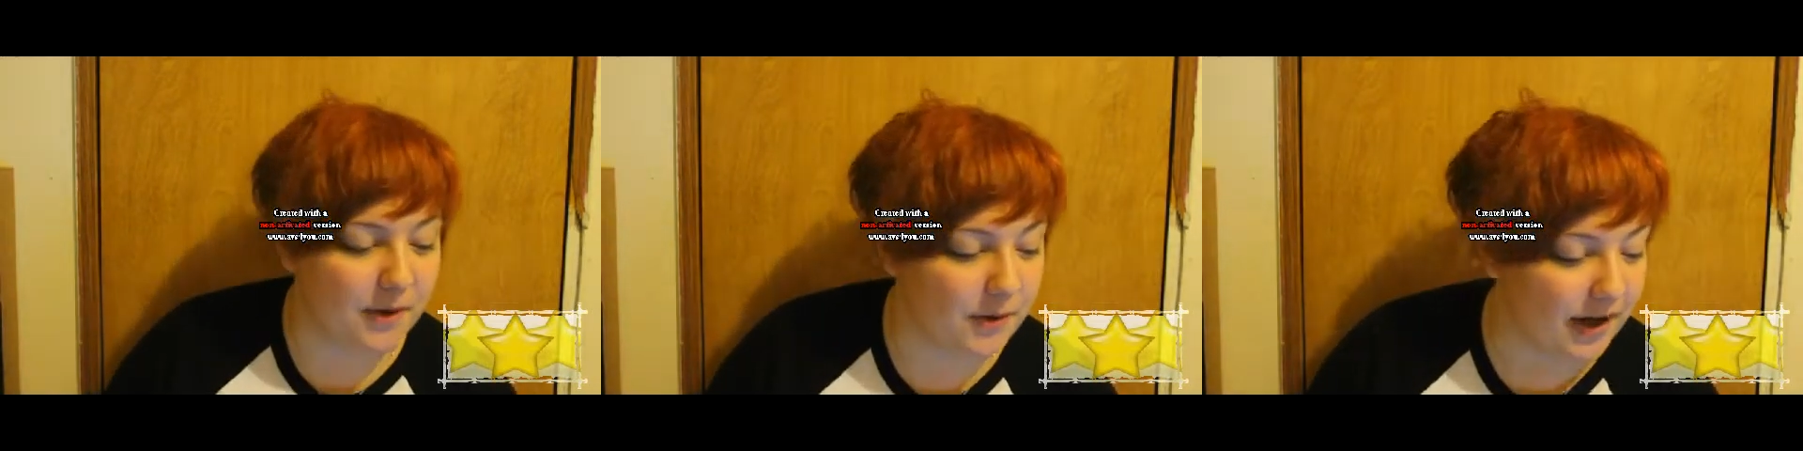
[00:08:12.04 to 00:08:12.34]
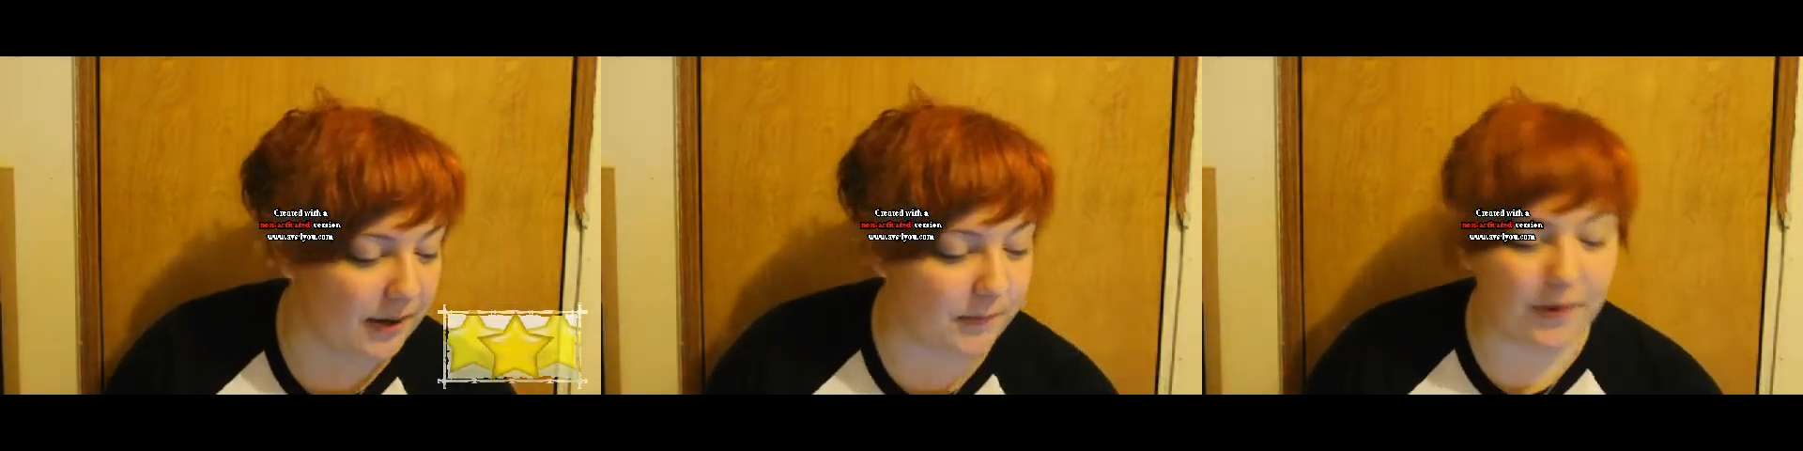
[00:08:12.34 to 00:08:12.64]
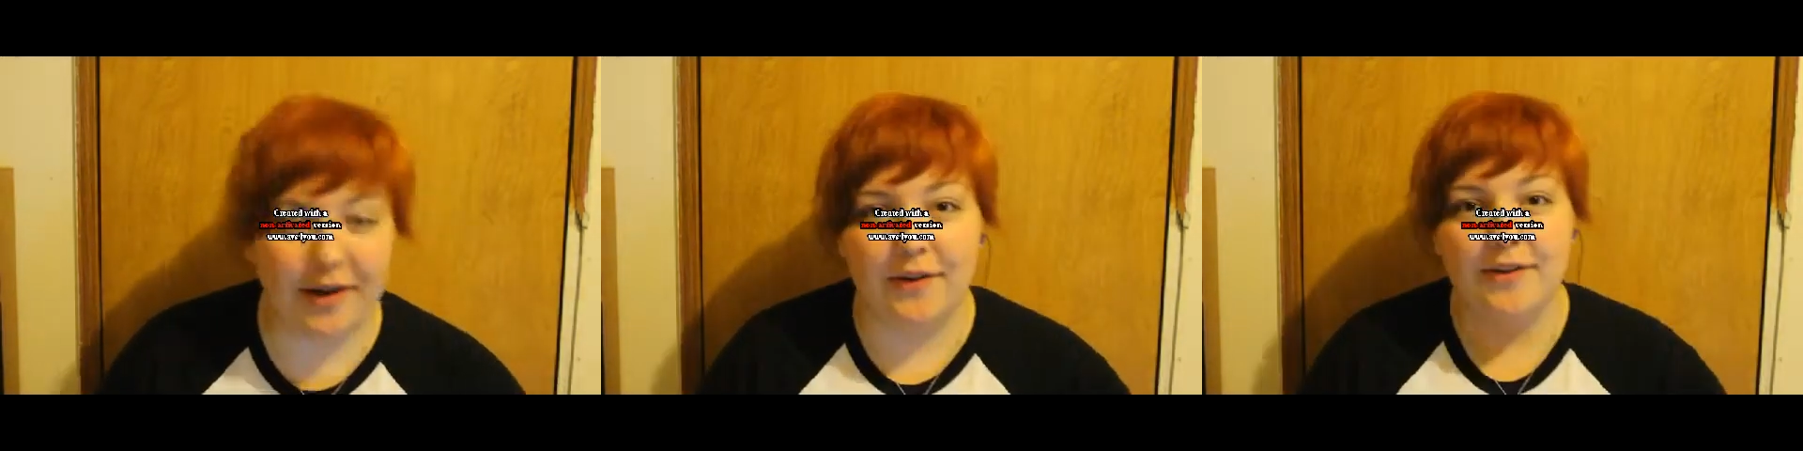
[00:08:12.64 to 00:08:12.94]
Okay,
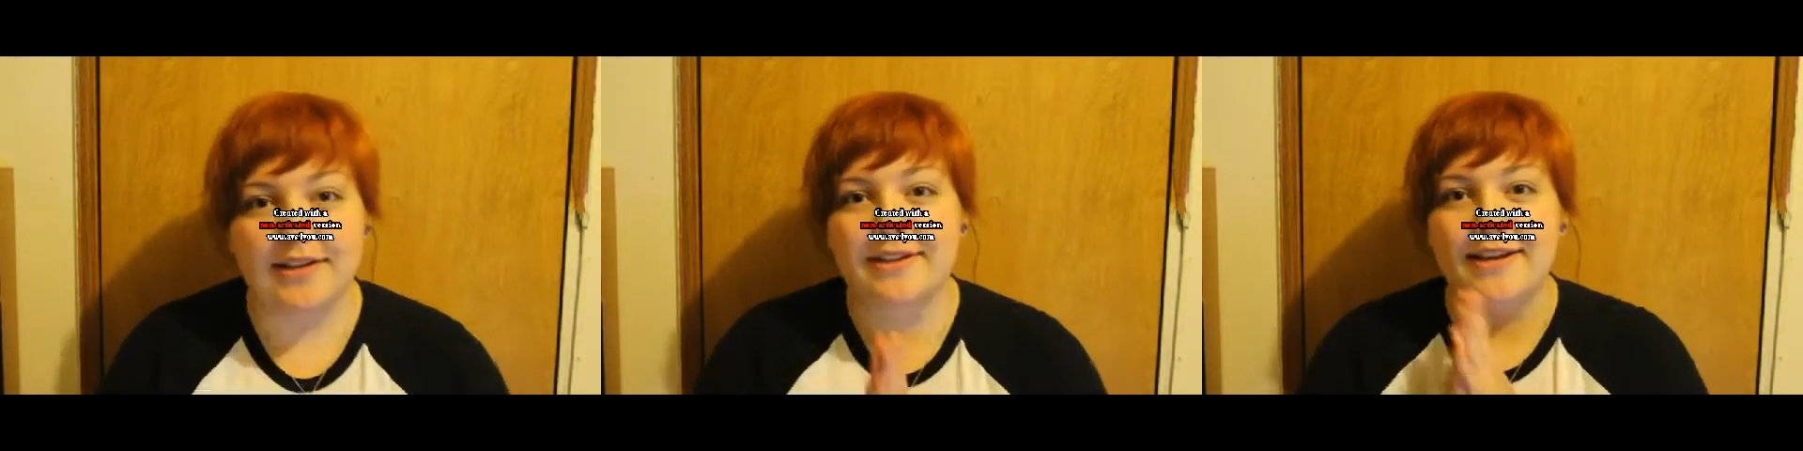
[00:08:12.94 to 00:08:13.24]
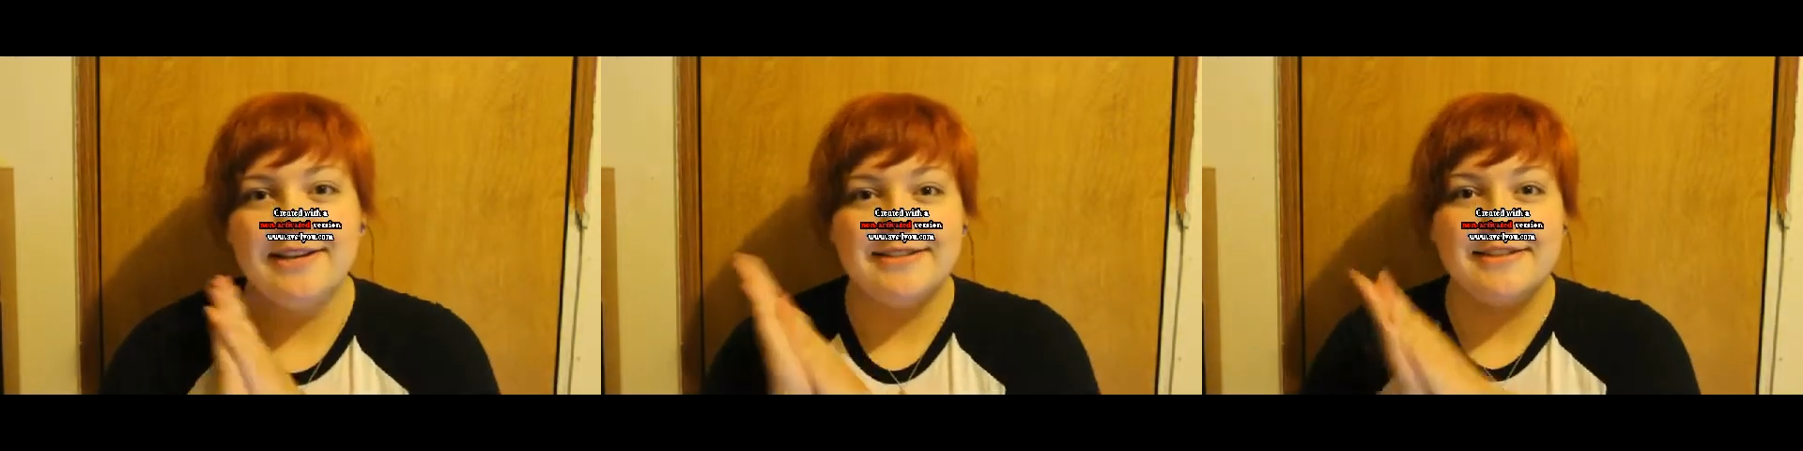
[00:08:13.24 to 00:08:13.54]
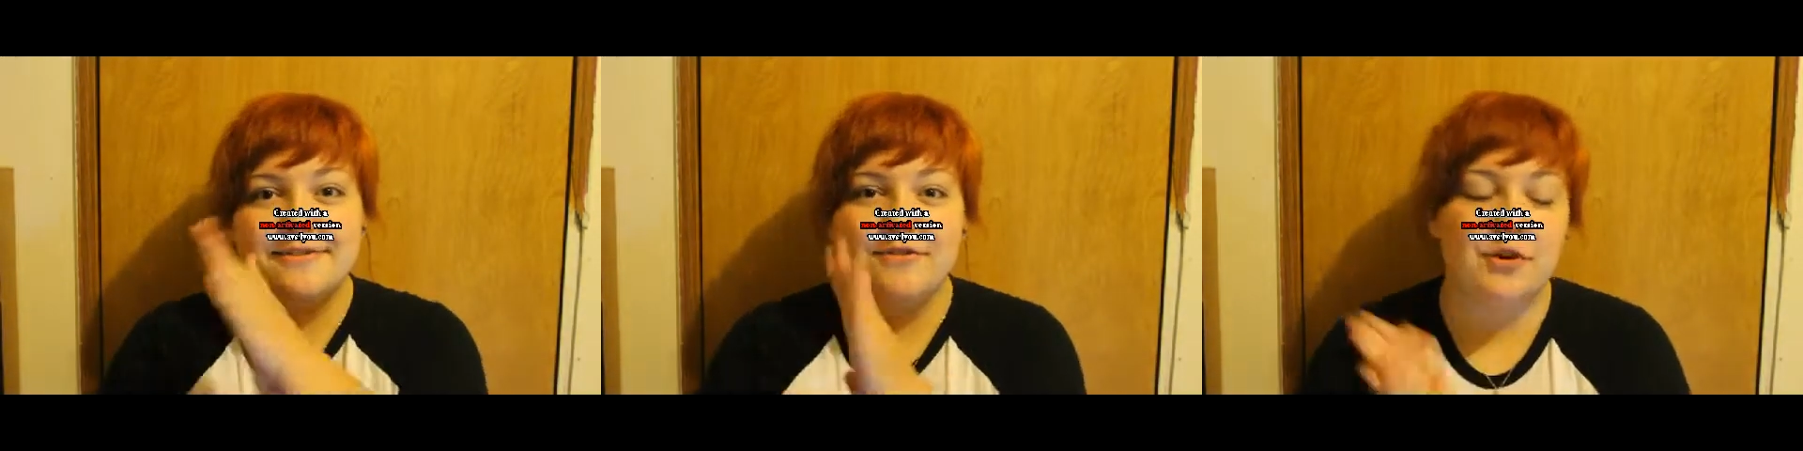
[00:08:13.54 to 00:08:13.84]
well, that is
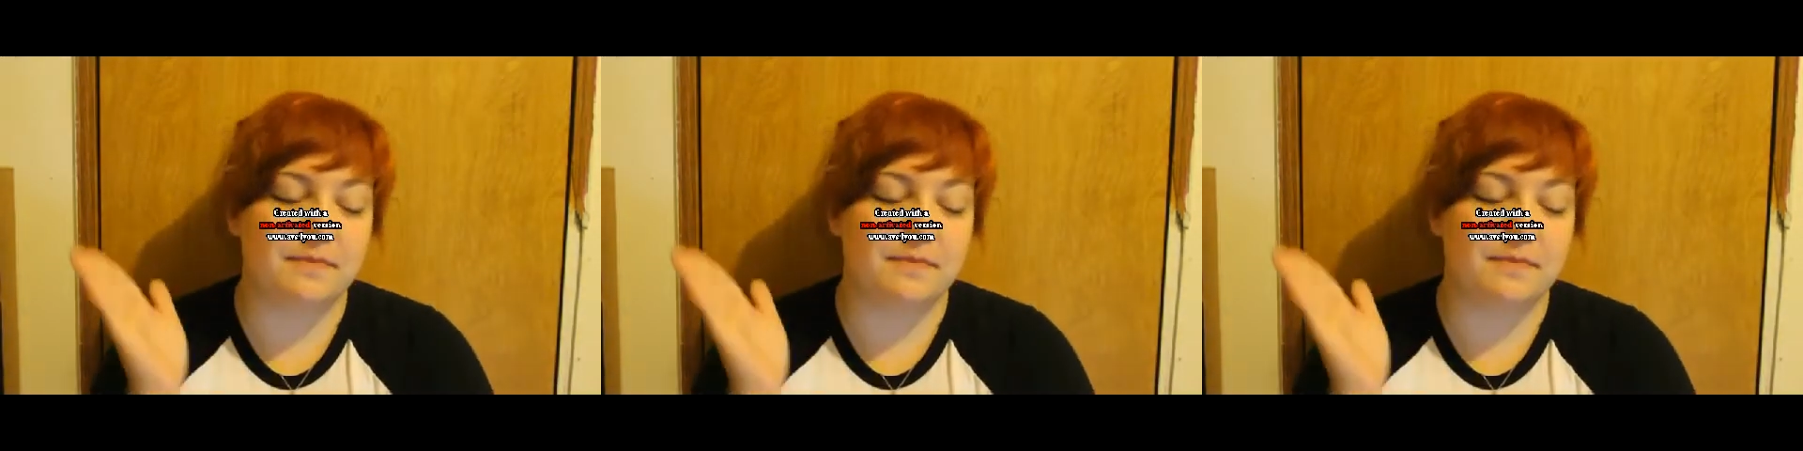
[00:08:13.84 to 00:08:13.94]
it for